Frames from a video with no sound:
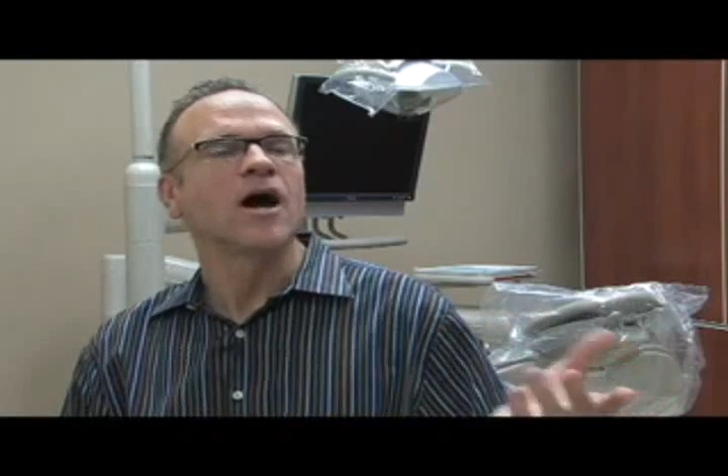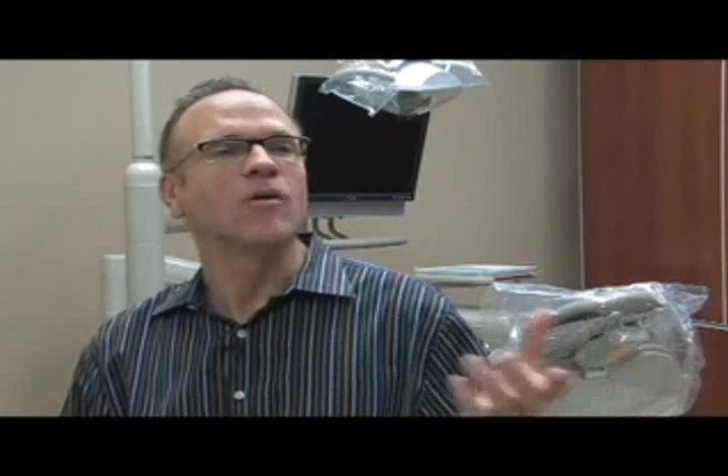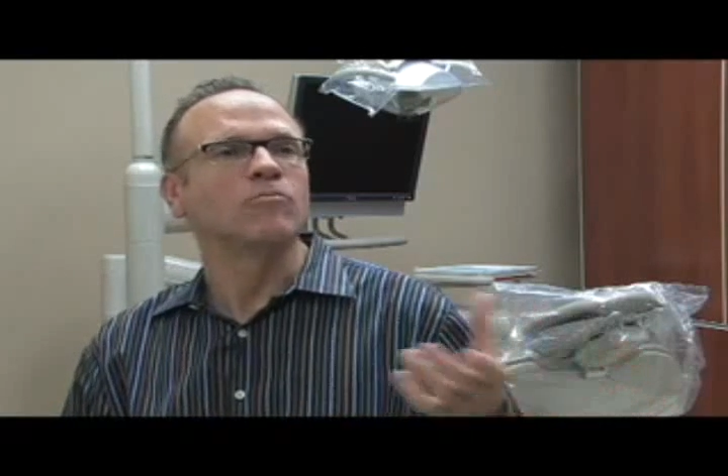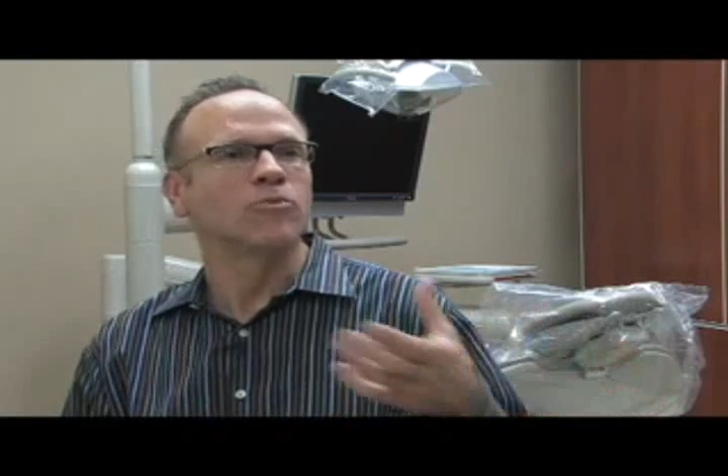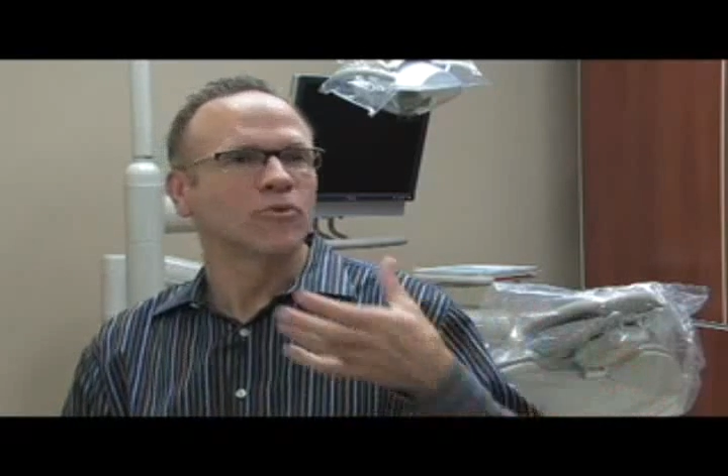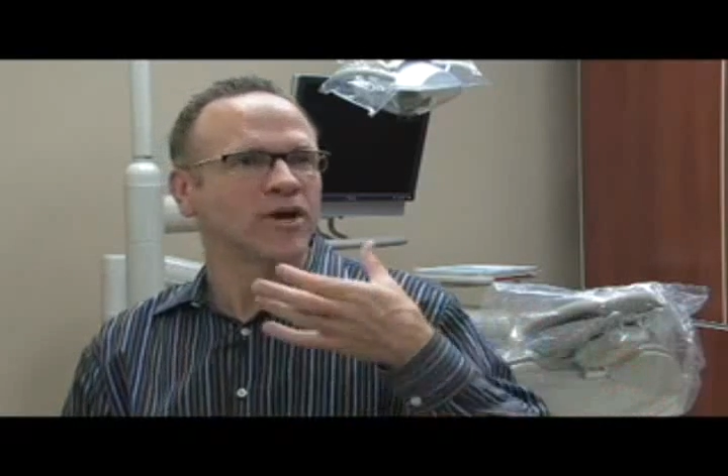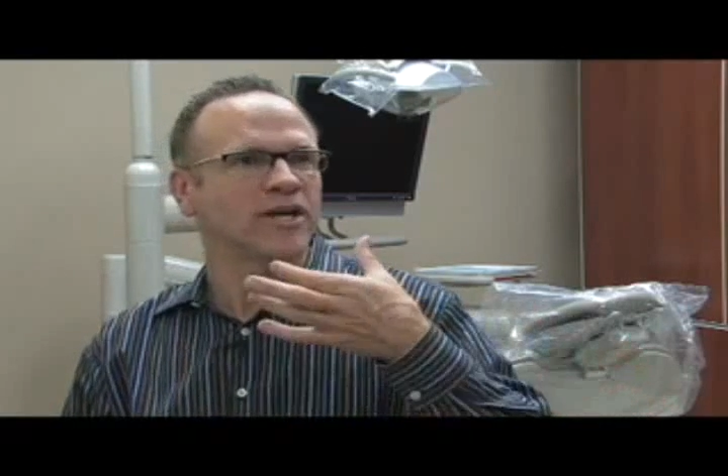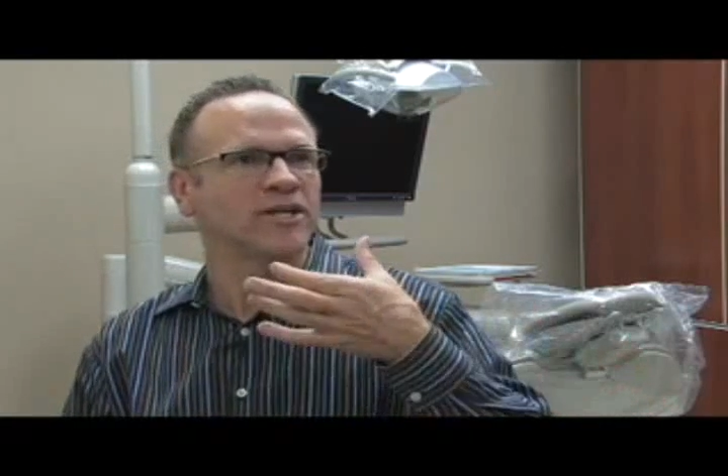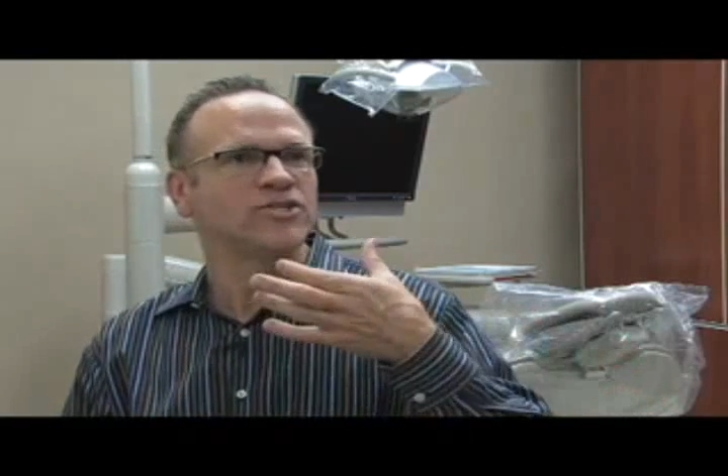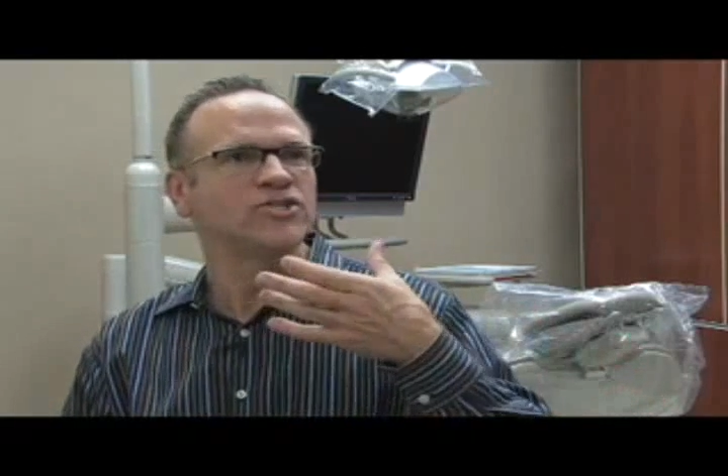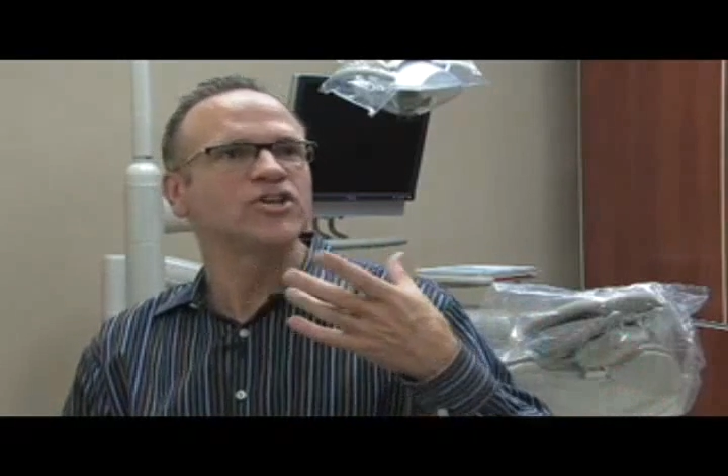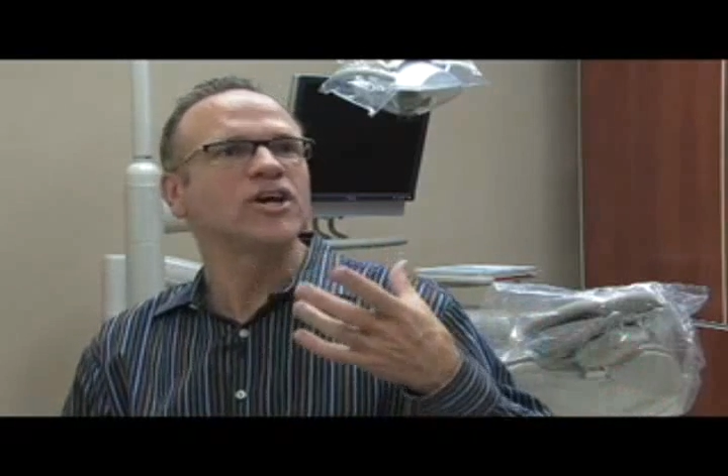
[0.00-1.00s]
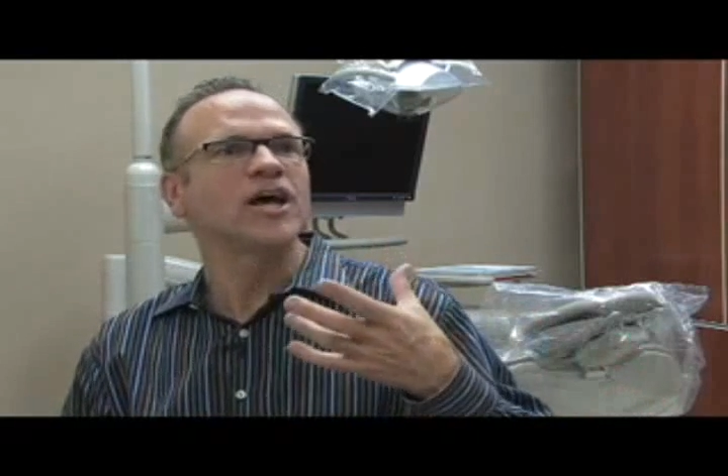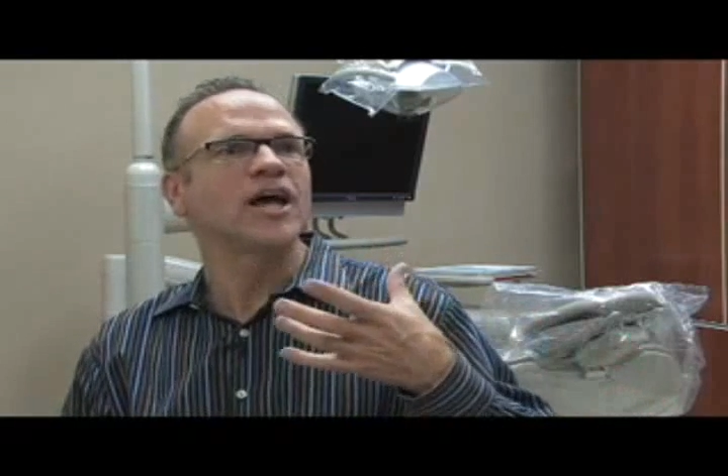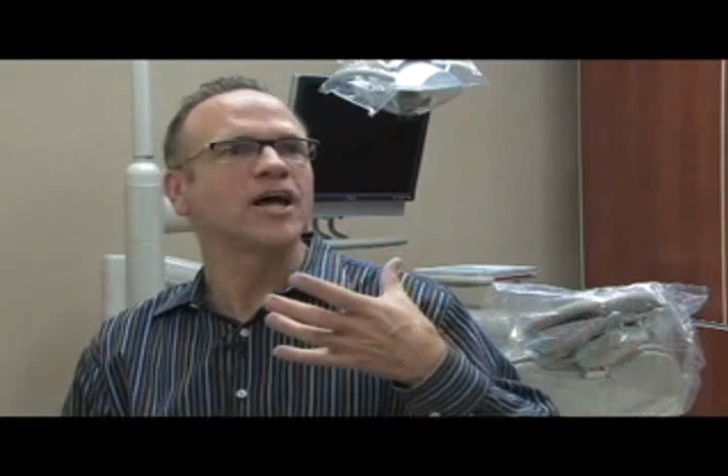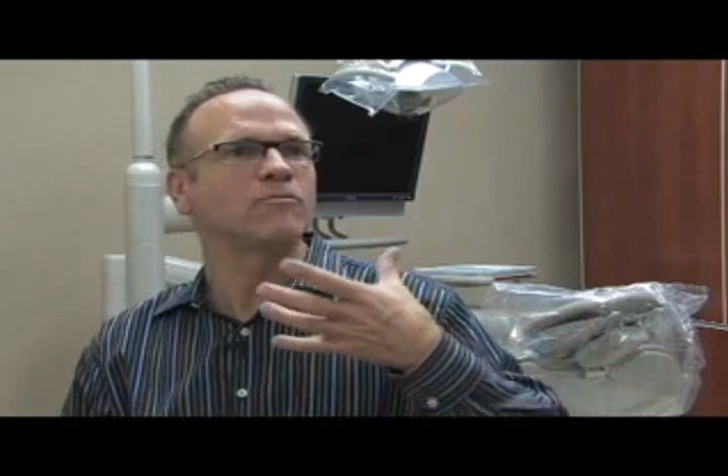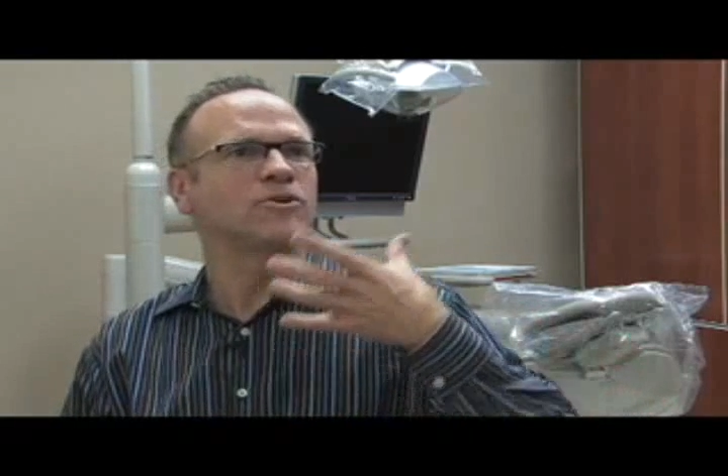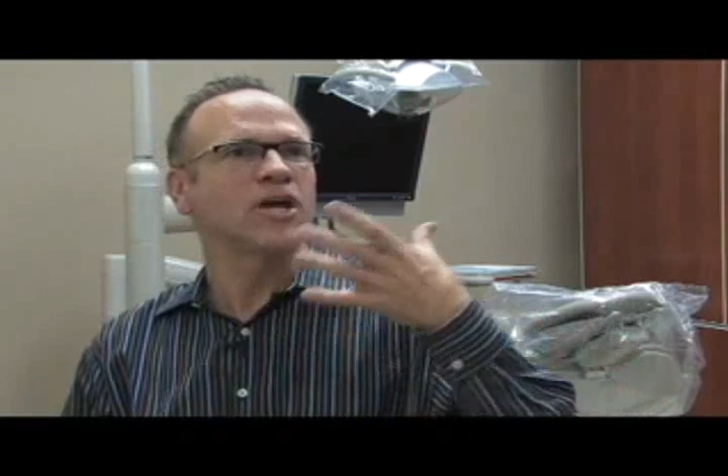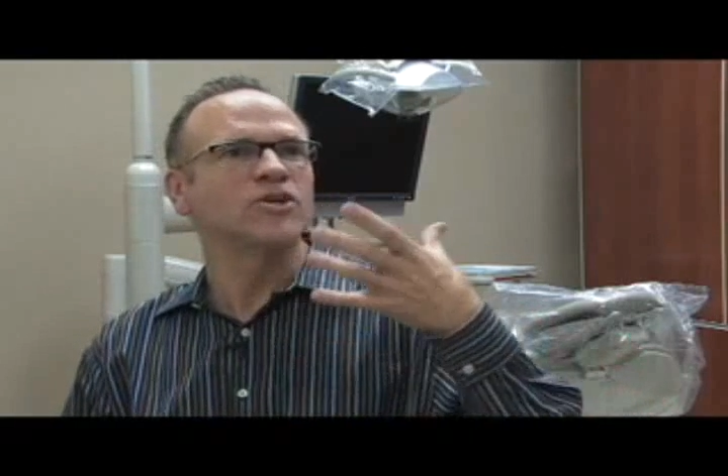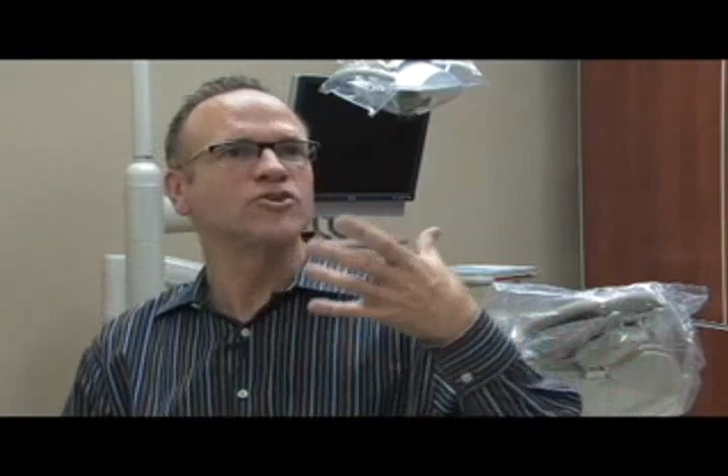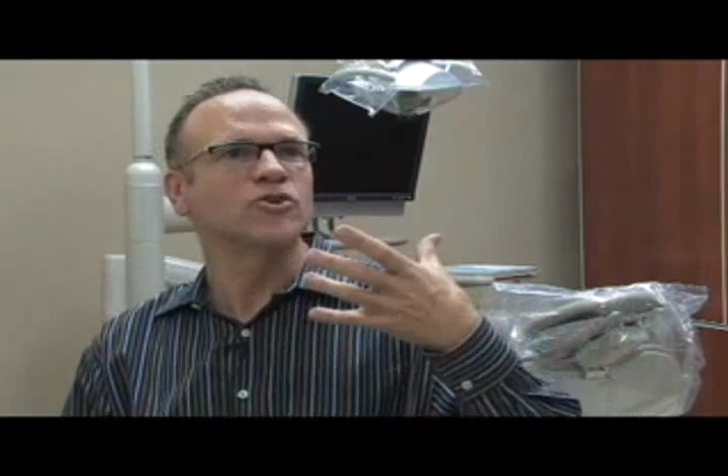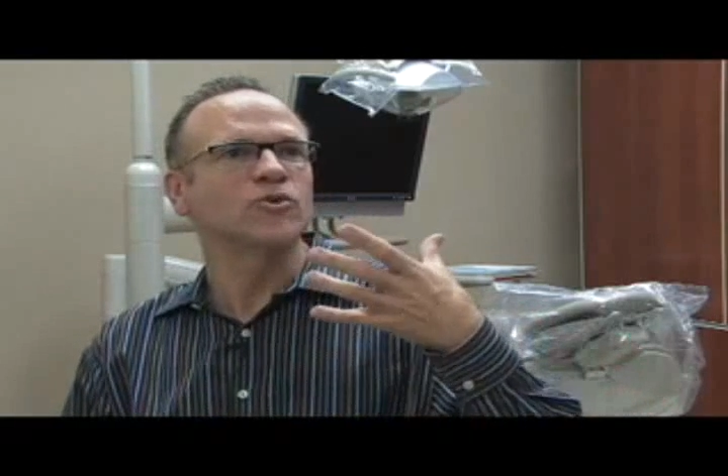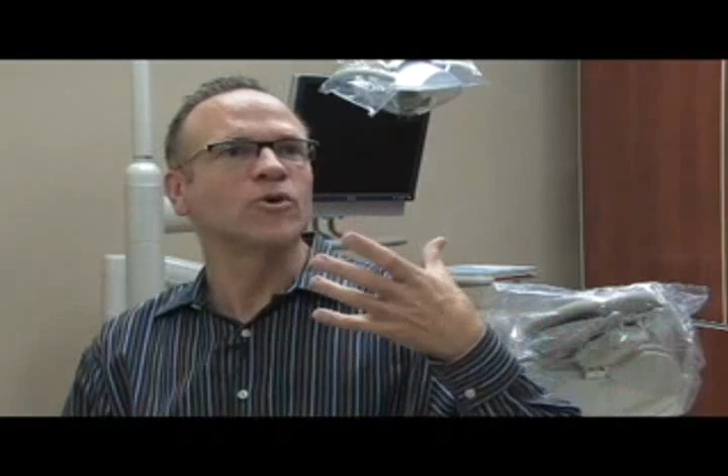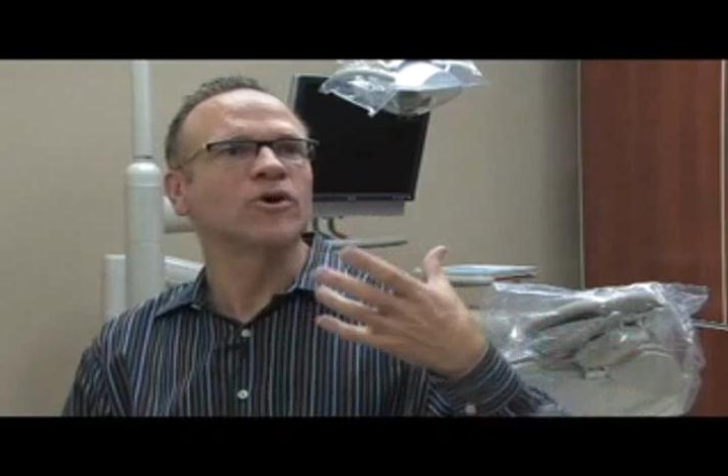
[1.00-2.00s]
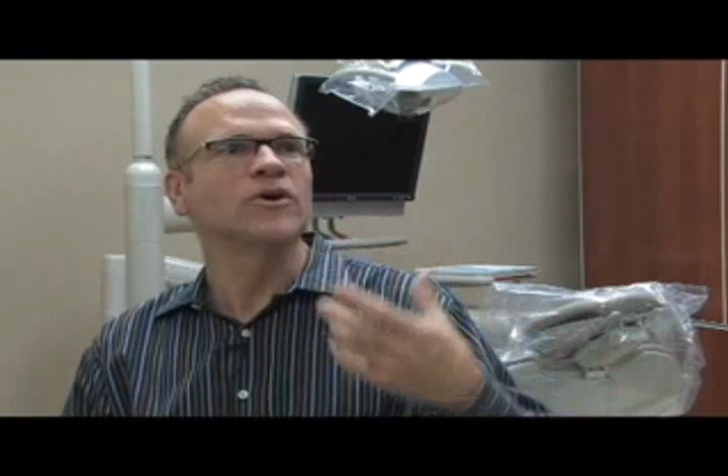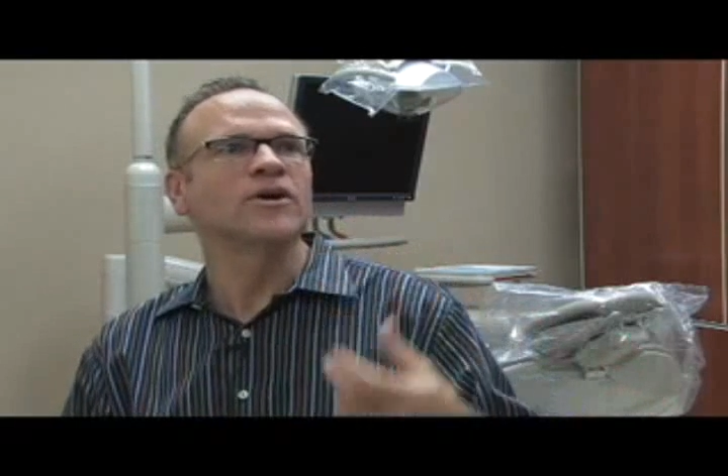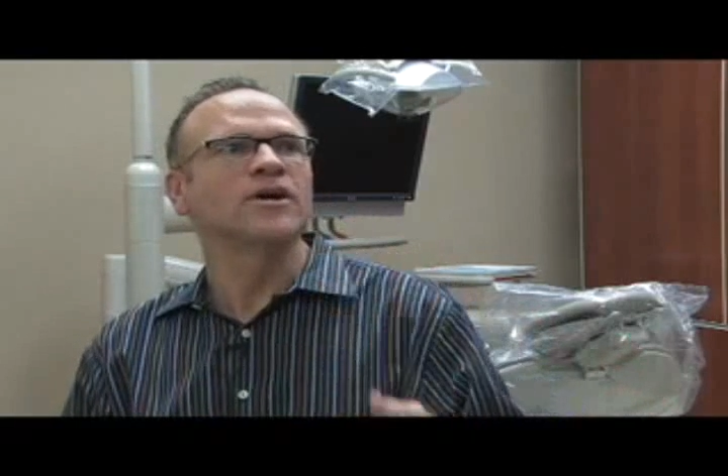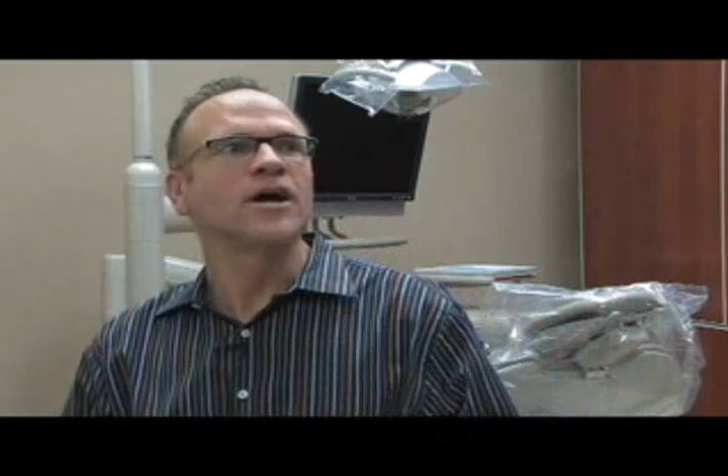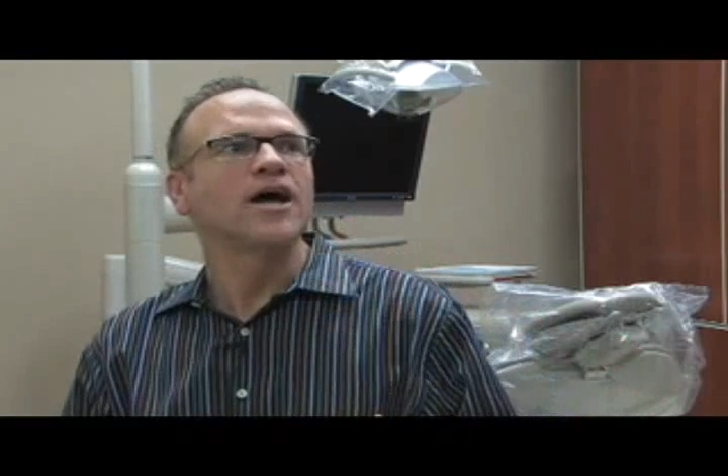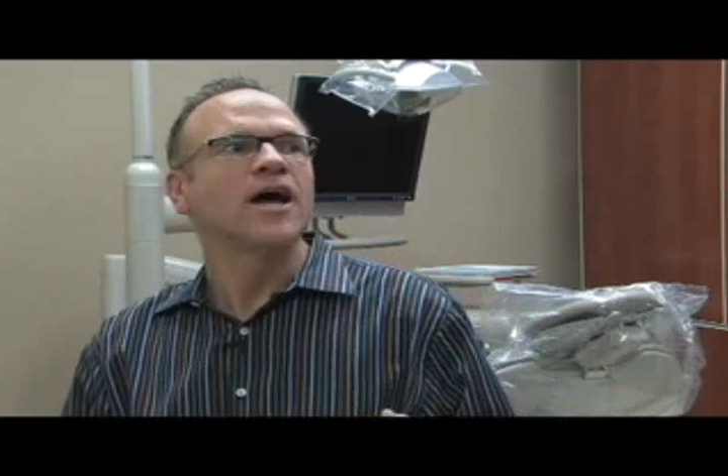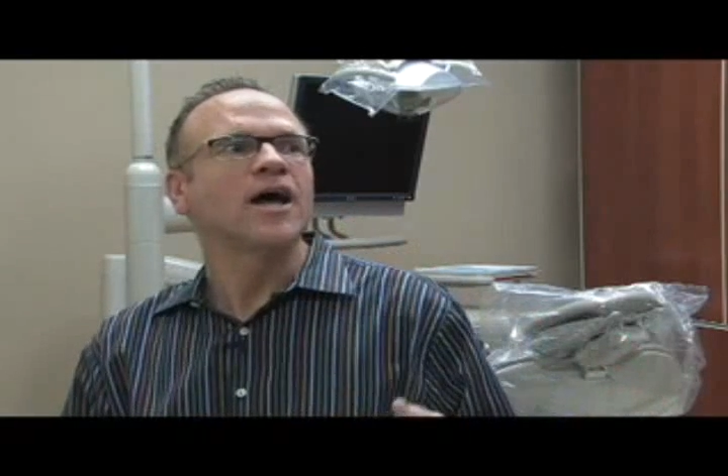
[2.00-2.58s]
a bridge and denture work,